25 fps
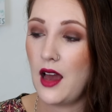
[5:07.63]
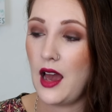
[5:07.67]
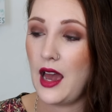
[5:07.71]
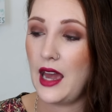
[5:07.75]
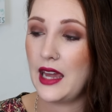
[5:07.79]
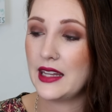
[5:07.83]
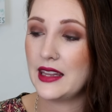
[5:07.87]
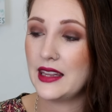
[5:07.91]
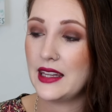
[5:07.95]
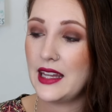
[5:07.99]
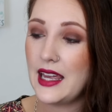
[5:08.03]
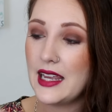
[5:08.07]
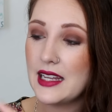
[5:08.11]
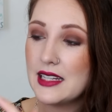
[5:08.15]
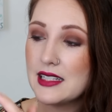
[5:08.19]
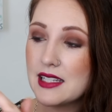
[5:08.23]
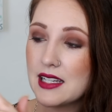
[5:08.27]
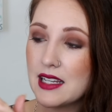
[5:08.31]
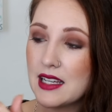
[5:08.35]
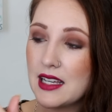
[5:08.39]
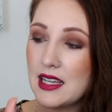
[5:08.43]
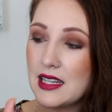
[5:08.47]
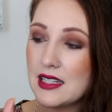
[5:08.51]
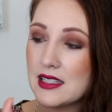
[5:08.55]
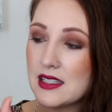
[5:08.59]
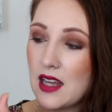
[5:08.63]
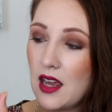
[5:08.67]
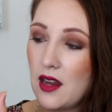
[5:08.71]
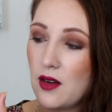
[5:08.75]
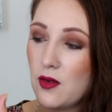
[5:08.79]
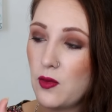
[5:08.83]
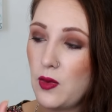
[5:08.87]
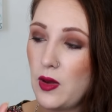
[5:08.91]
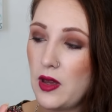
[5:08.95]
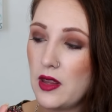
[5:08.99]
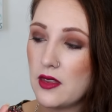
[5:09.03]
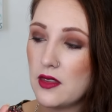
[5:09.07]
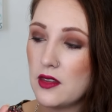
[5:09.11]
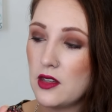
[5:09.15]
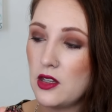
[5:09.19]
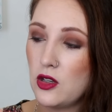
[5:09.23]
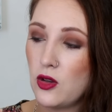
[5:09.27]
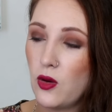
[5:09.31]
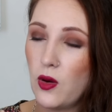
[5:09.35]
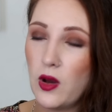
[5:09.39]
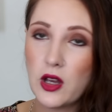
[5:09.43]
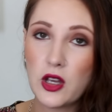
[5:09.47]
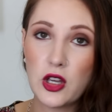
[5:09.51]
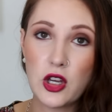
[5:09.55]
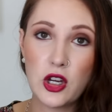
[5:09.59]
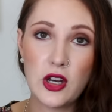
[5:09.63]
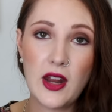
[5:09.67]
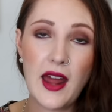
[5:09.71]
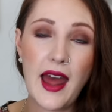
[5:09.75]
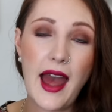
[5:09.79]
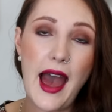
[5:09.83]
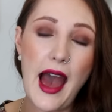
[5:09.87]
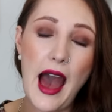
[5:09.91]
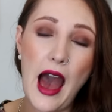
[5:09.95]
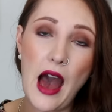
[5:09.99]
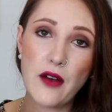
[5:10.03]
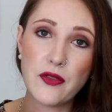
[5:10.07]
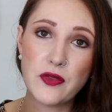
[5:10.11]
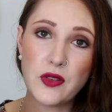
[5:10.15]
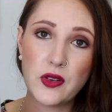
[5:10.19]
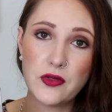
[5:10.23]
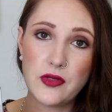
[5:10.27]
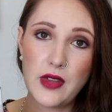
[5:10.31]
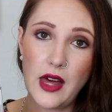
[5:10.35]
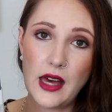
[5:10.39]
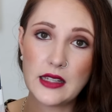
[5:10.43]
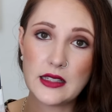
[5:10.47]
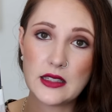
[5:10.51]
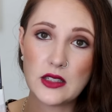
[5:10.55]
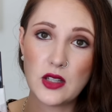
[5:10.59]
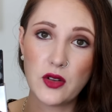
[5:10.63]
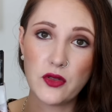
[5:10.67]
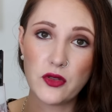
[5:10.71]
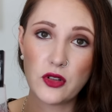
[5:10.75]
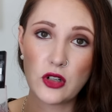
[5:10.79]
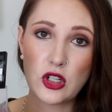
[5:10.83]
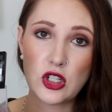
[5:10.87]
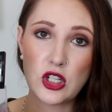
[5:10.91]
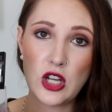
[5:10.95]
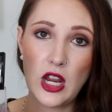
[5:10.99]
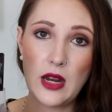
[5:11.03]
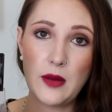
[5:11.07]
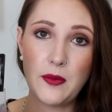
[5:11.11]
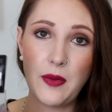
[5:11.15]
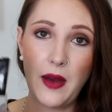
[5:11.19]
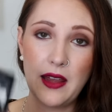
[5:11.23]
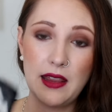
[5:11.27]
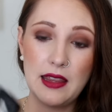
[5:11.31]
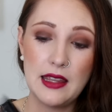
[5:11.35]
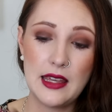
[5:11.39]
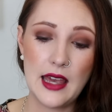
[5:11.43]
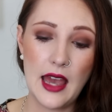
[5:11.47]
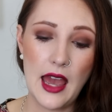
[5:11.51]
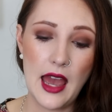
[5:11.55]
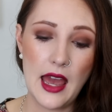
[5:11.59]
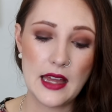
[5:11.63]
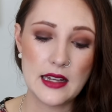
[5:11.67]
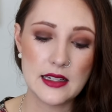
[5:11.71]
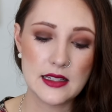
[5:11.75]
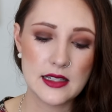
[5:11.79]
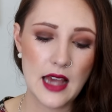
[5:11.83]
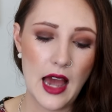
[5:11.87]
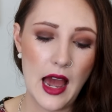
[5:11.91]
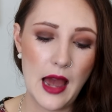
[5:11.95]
I'd like to get done with, you know, a good half of that silver shade by the end.